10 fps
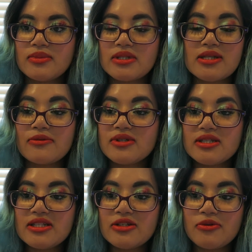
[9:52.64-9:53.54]
because I
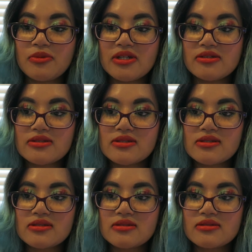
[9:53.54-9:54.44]
really didn't know what else
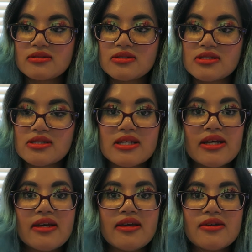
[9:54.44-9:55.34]
to
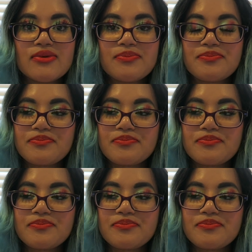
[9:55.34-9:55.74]
say.